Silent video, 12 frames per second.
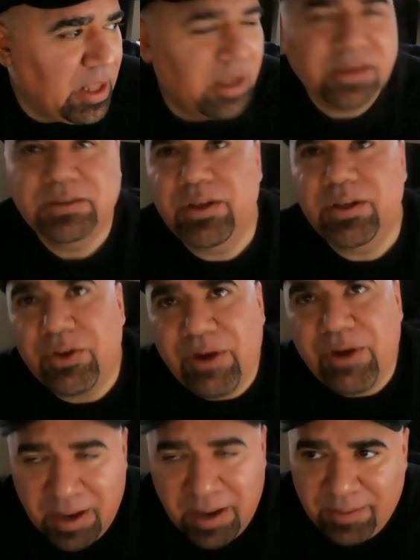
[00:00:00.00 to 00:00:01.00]
the gray
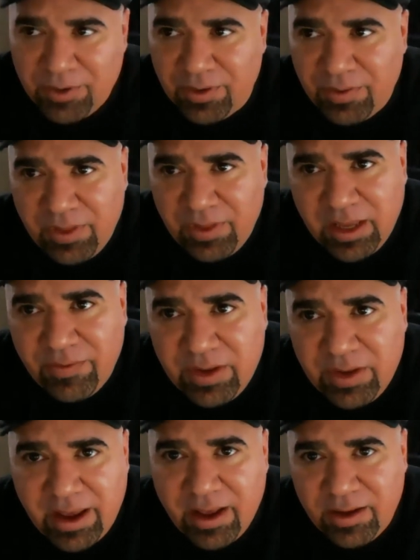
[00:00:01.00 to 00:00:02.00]
paper, think of it
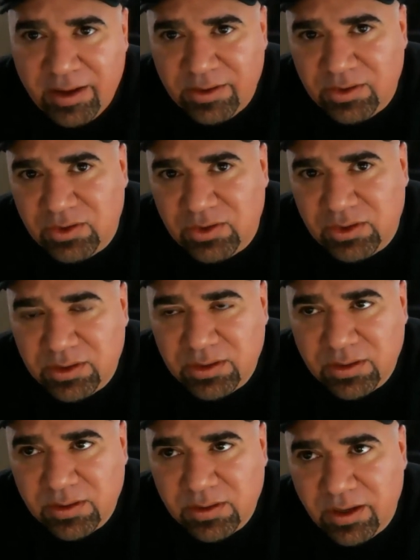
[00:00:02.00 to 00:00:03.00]
as
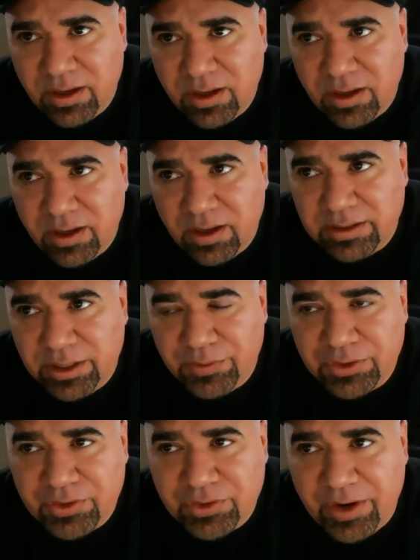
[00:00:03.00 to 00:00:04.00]
a silver
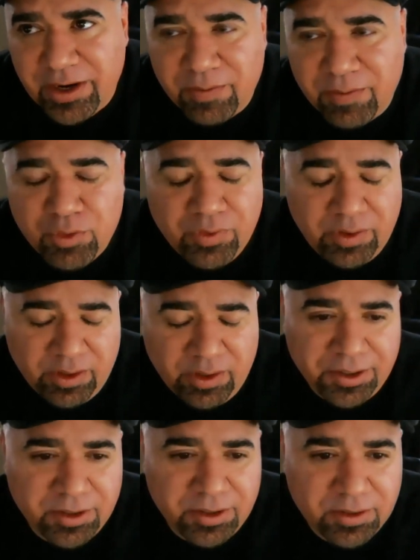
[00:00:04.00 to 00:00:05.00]
screen in a movie
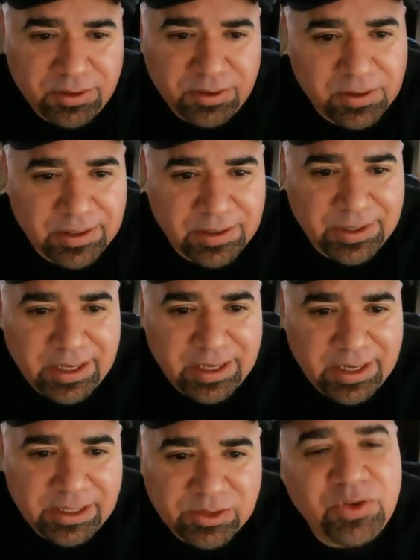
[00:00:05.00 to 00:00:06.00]
theater.
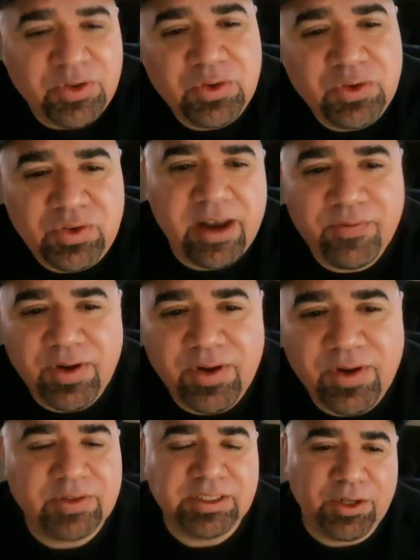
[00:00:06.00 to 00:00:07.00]
So if you stand in front of
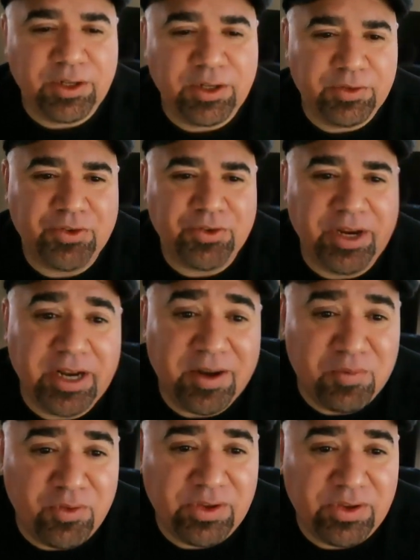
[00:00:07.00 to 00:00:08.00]
a silver screen and a
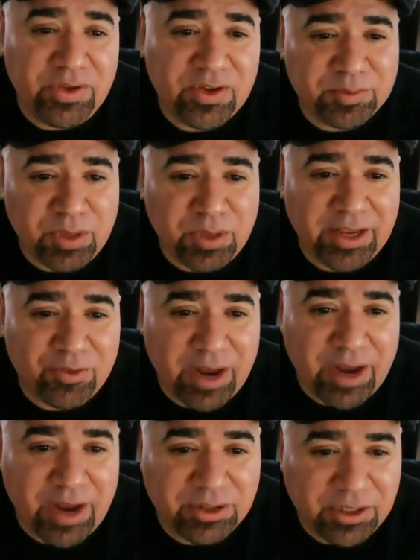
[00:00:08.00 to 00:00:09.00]
movie starts playing
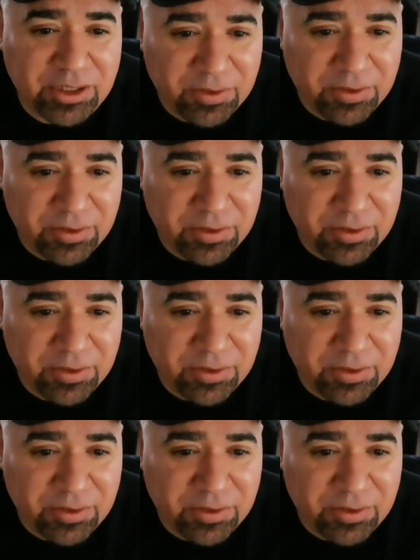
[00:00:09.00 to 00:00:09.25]
around you,